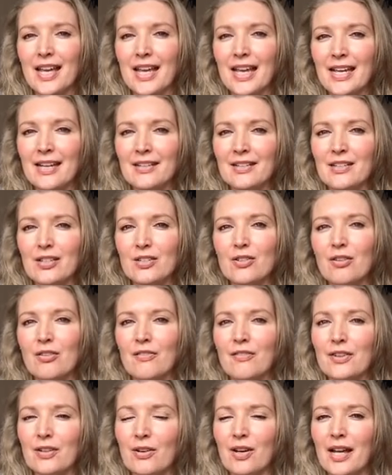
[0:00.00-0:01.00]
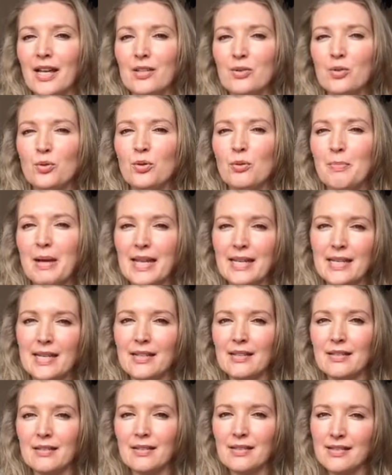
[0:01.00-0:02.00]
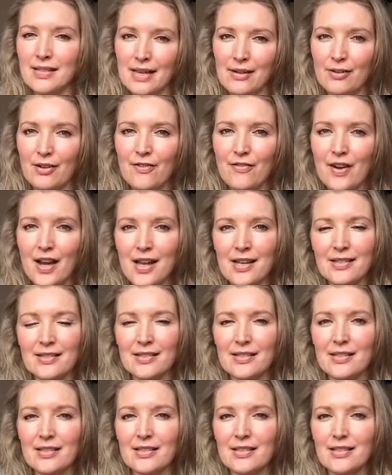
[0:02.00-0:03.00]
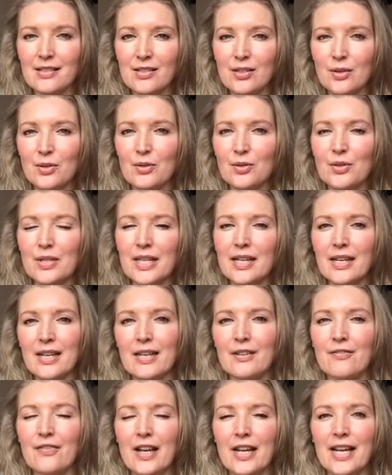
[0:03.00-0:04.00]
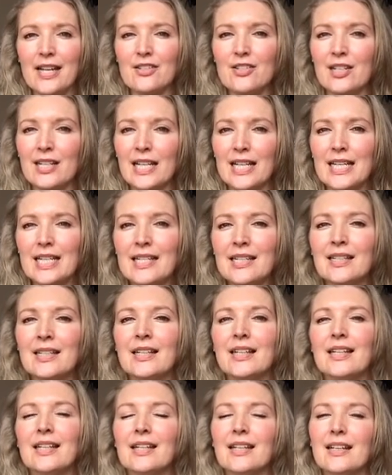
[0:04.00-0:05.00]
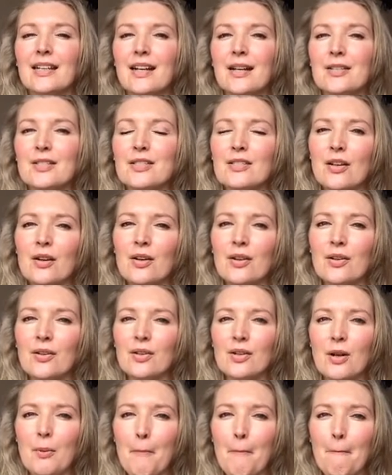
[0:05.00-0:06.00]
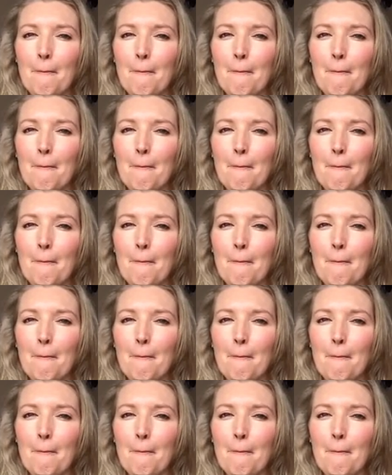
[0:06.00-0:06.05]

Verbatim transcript: and not feel like you're making sacrifices to get ahead financially. So,